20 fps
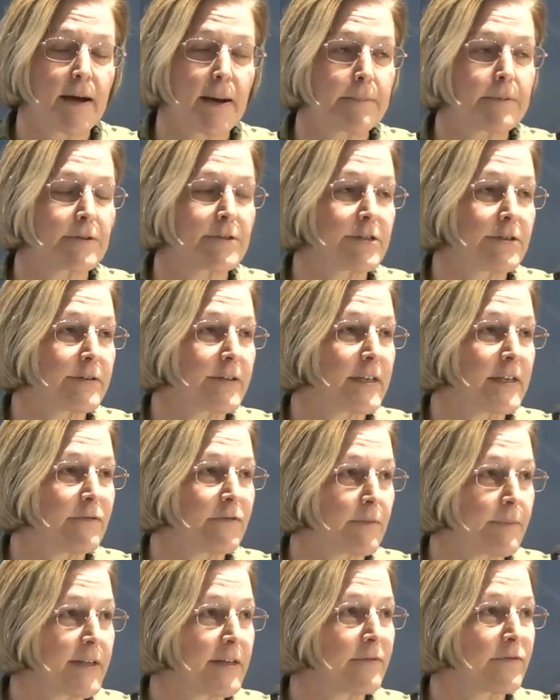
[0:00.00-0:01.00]
opportunity
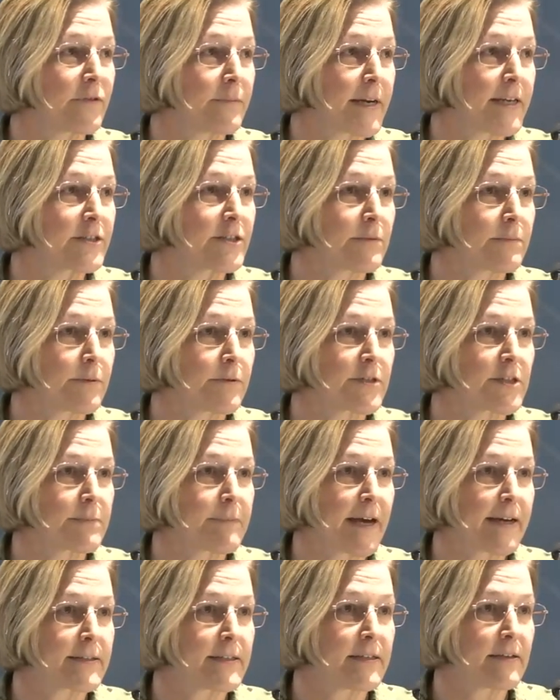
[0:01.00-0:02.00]
from an information
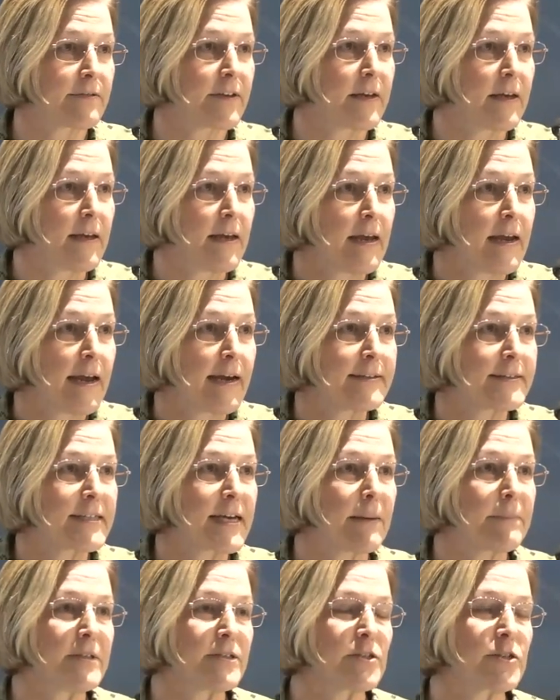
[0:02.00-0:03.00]
perspective and
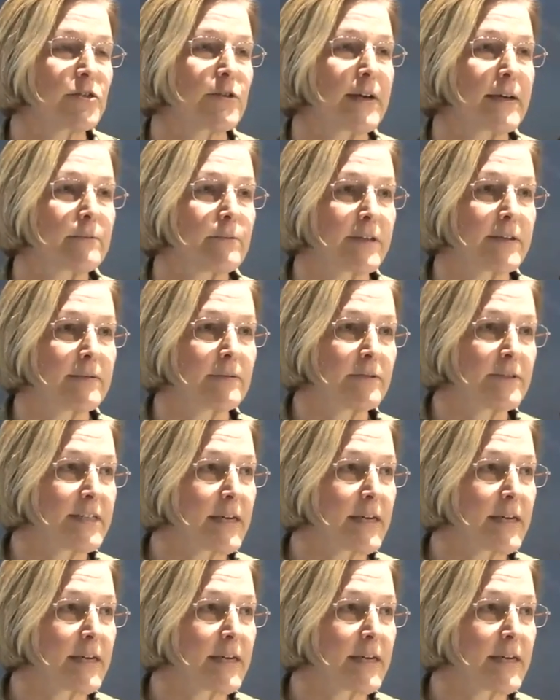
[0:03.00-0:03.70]
demonstrate what,